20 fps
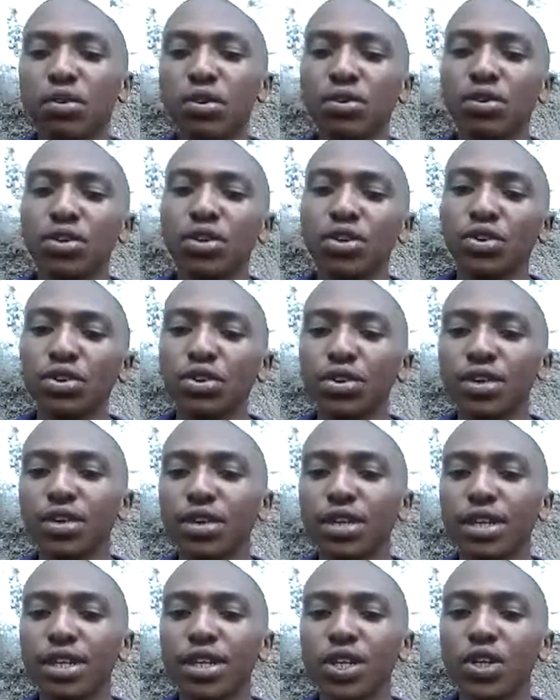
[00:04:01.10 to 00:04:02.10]
known,
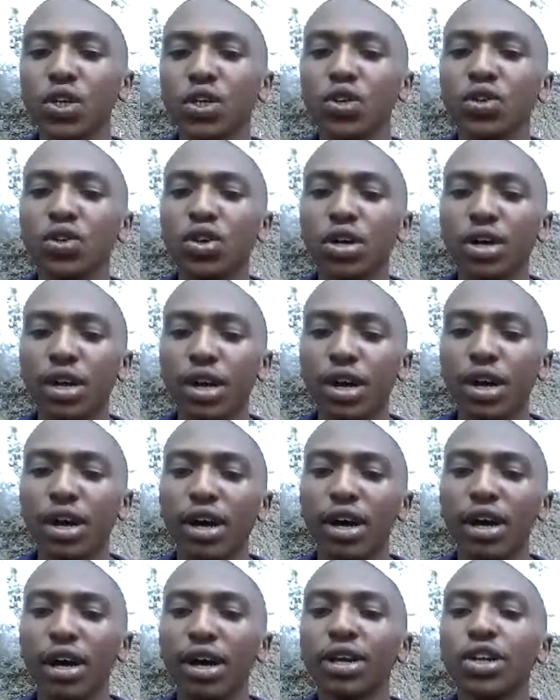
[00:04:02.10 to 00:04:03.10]
it is
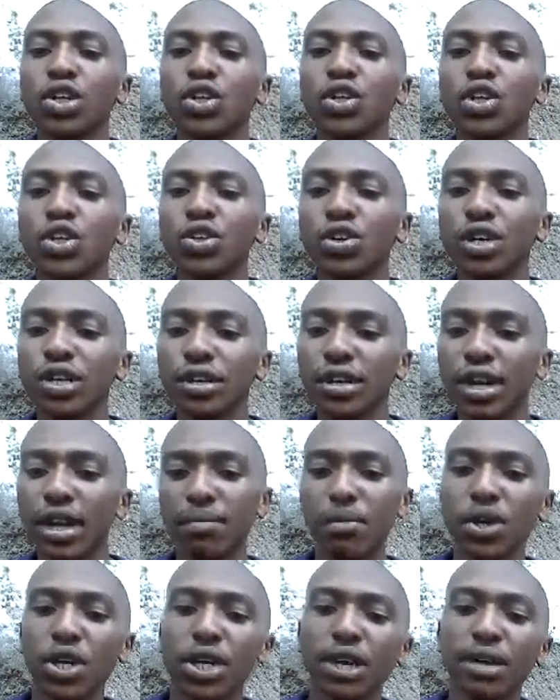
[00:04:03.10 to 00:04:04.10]
currently known in
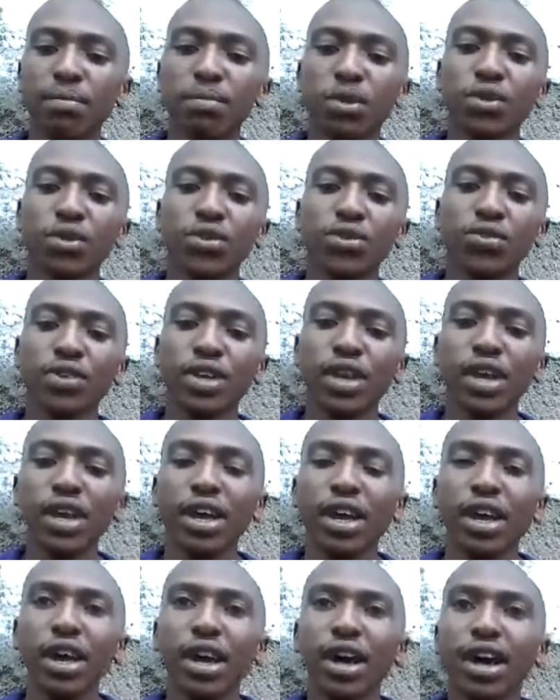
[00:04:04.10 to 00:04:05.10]
America because
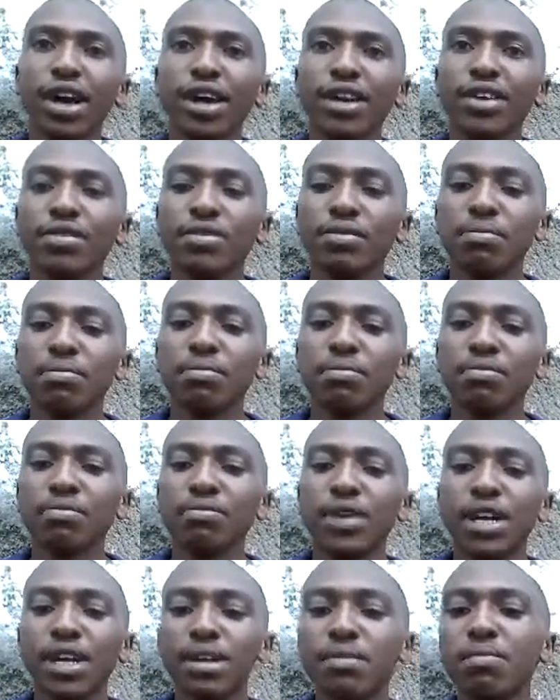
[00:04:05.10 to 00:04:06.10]
its
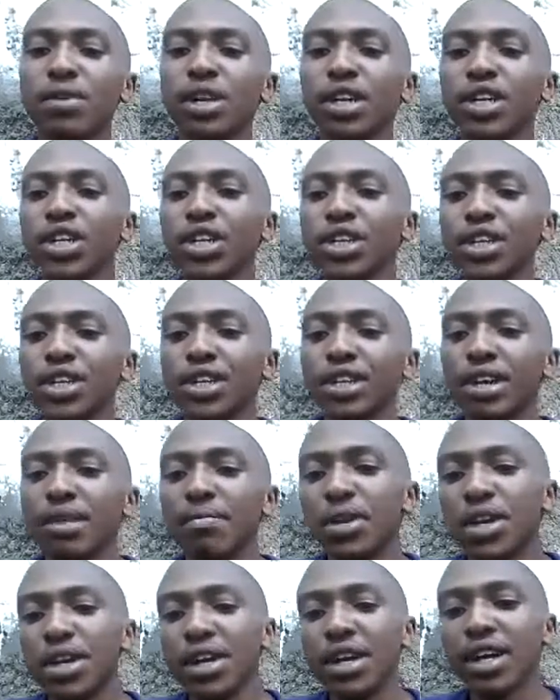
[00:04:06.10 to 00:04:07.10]
main branch is in
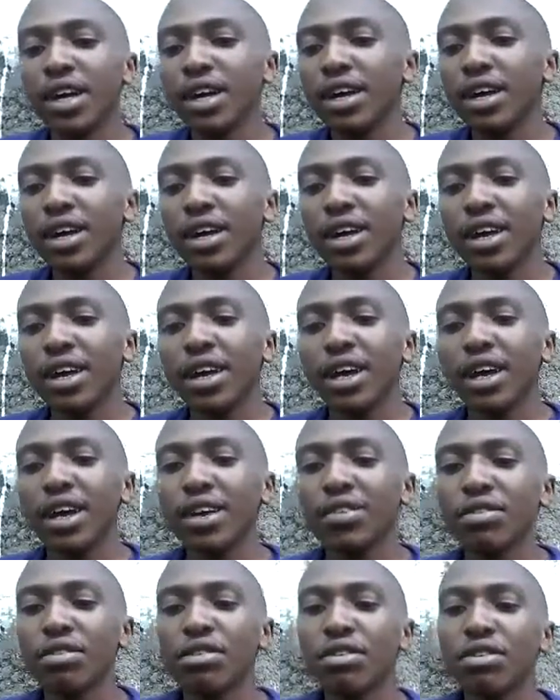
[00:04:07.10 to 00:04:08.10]
America.
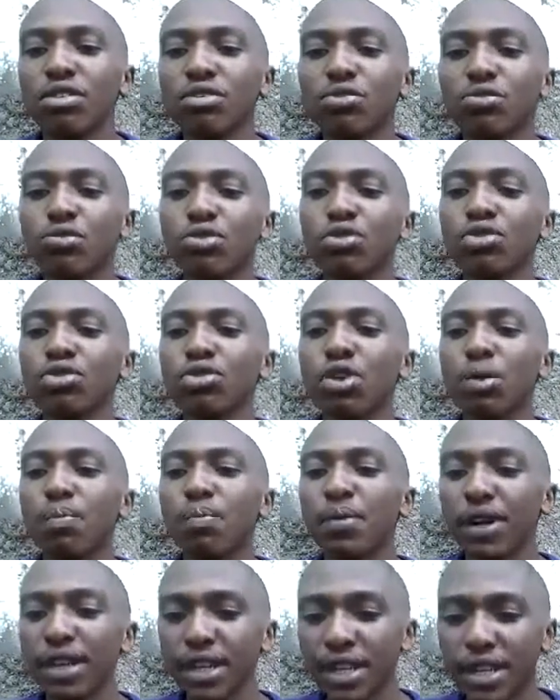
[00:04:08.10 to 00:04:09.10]
So through
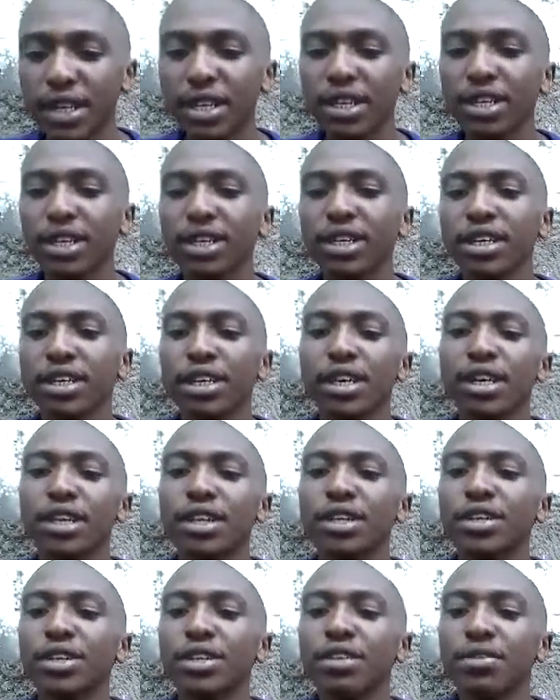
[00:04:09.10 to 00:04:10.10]
operating
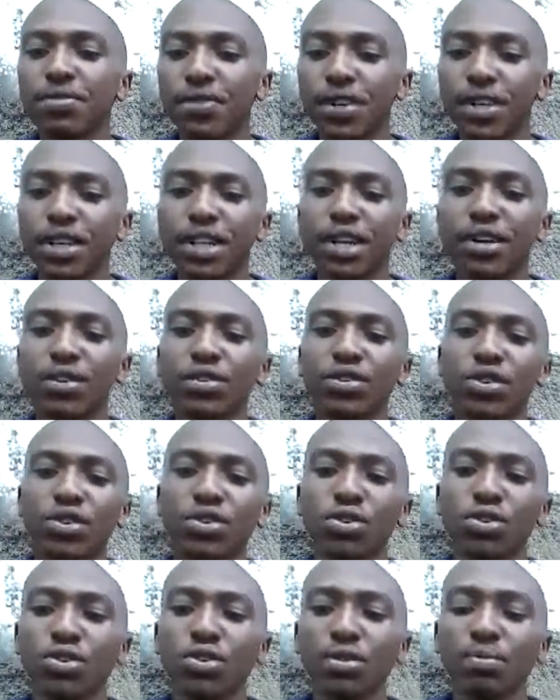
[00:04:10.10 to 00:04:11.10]
in different countries
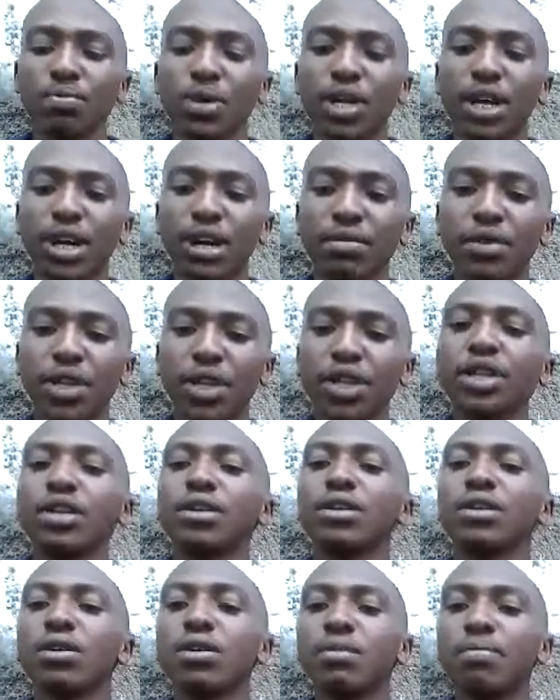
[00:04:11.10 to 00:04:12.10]
or becoming
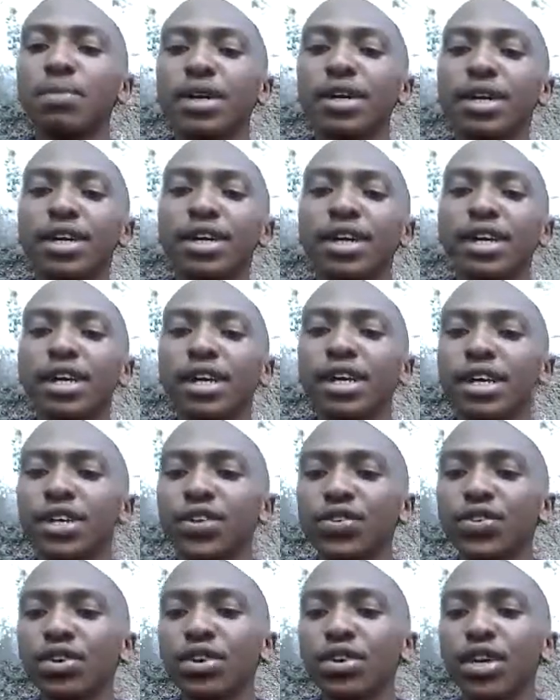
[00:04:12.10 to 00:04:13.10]
global, it
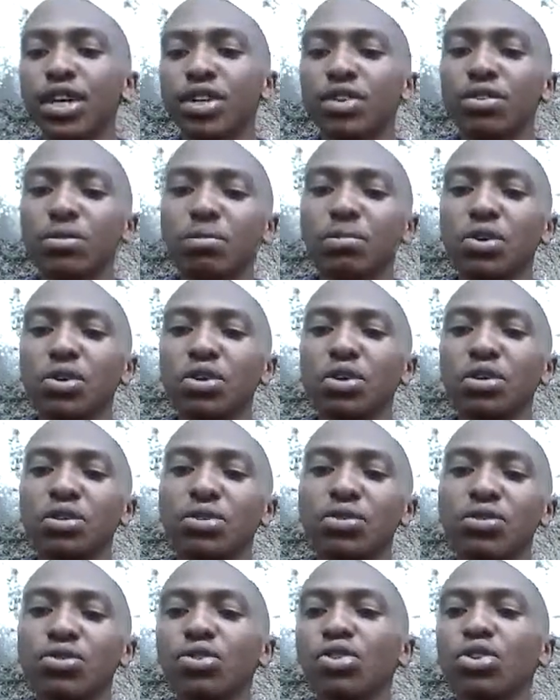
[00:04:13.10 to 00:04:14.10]
is going to be
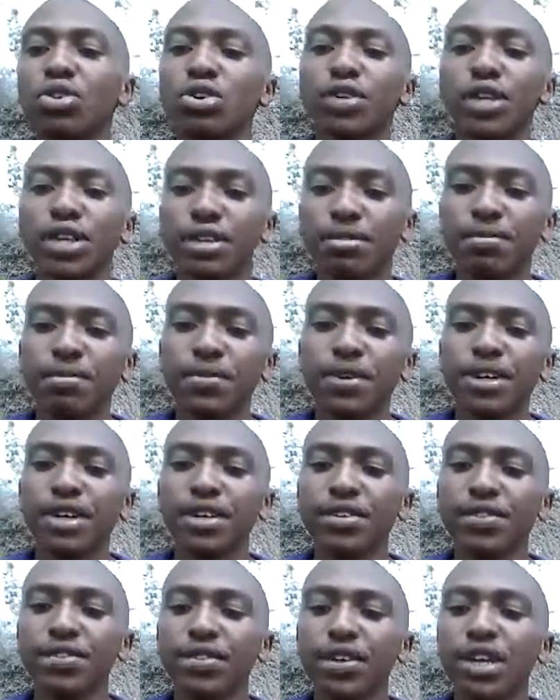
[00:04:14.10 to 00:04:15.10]
also known in
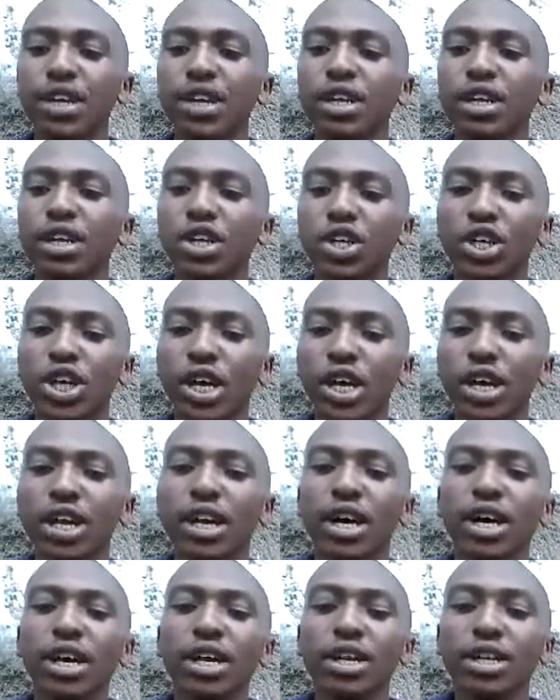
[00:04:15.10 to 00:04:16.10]
France, in
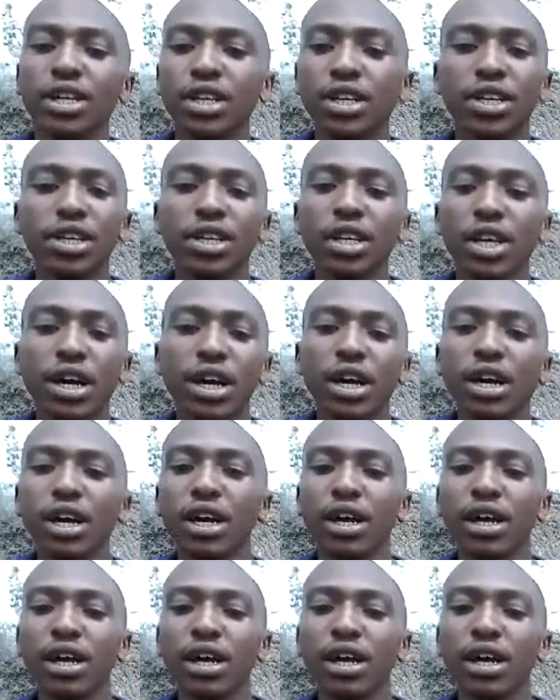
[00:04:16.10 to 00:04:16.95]
China, in India,